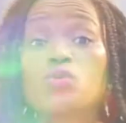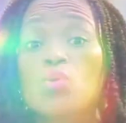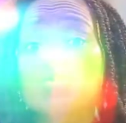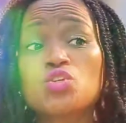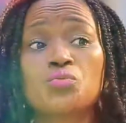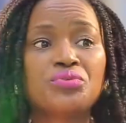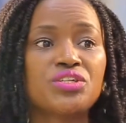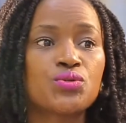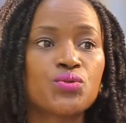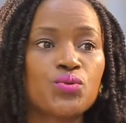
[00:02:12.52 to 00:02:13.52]
could also be
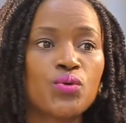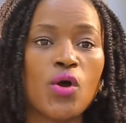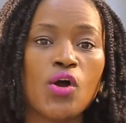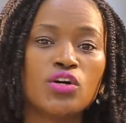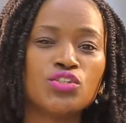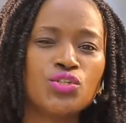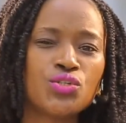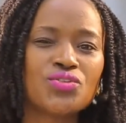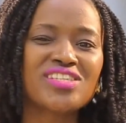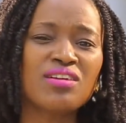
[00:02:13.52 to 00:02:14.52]
due
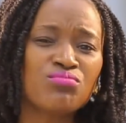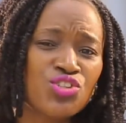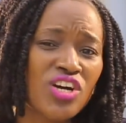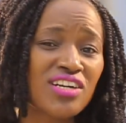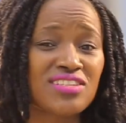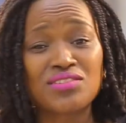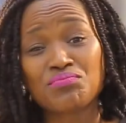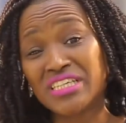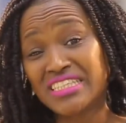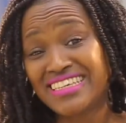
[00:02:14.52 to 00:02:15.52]
to some drugs
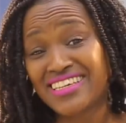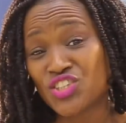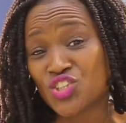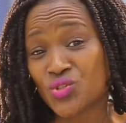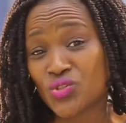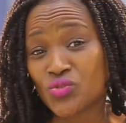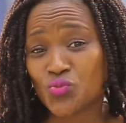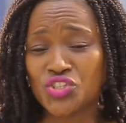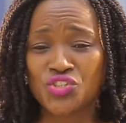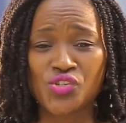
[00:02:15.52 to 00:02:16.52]
and medication.
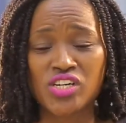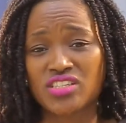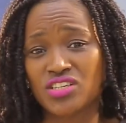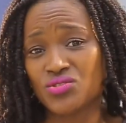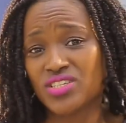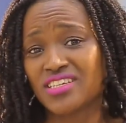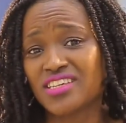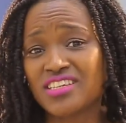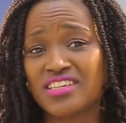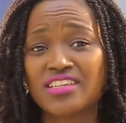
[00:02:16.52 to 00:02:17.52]
Which drugs are you
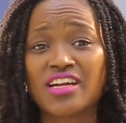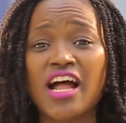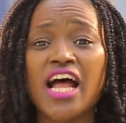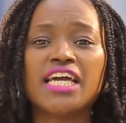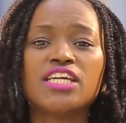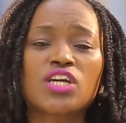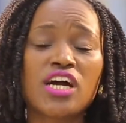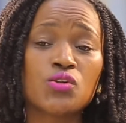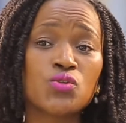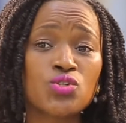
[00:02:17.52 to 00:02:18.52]
taking? It
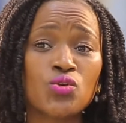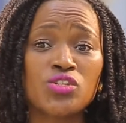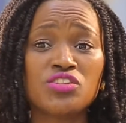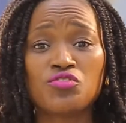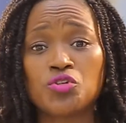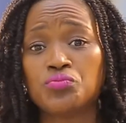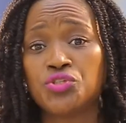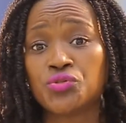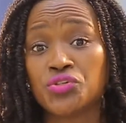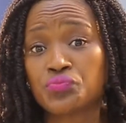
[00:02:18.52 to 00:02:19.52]
can also develop
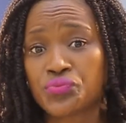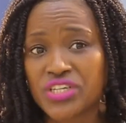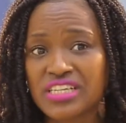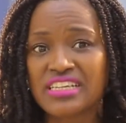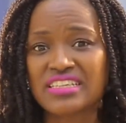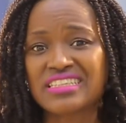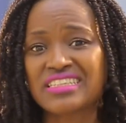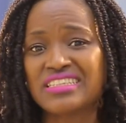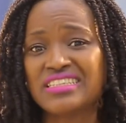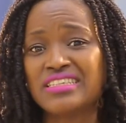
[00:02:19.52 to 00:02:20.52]
during
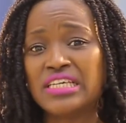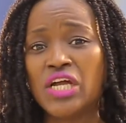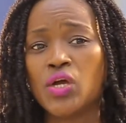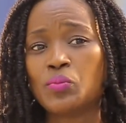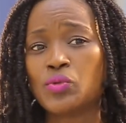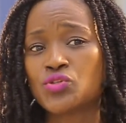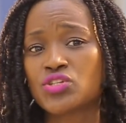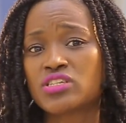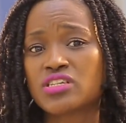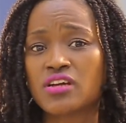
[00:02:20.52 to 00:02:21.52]
pregnancy.
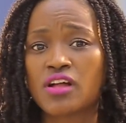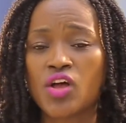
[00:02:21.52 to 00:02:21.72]
Most